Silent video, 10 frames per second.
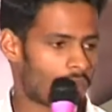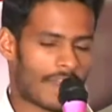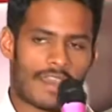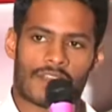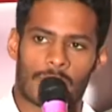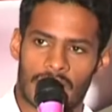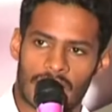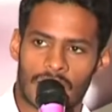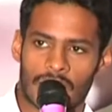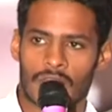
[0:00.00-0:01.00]
of
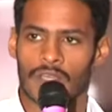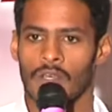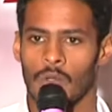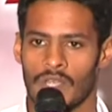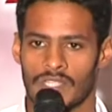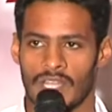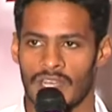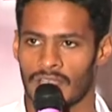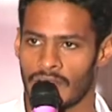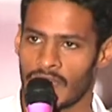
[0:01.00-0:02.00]
everybody who has
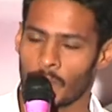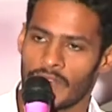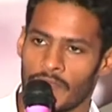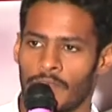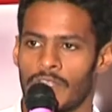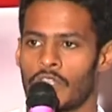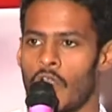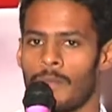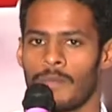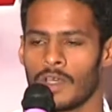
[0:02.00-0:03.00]
done a great, wonderful
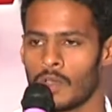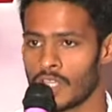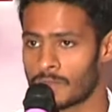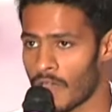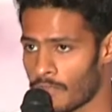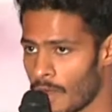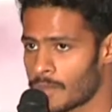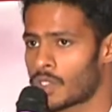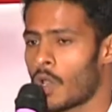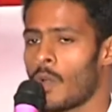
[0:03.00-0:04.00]
job, who has
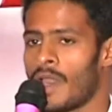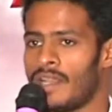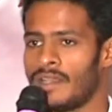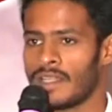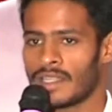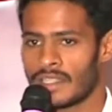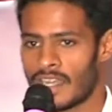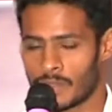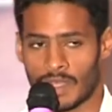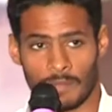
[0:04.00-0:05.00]
performed so well. That
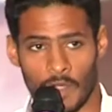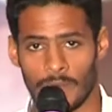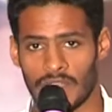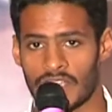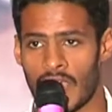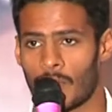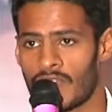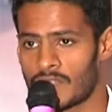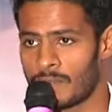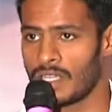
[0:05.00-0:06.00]
is why probably Jaguar
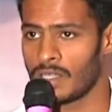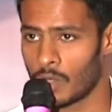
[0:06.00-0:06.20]
has been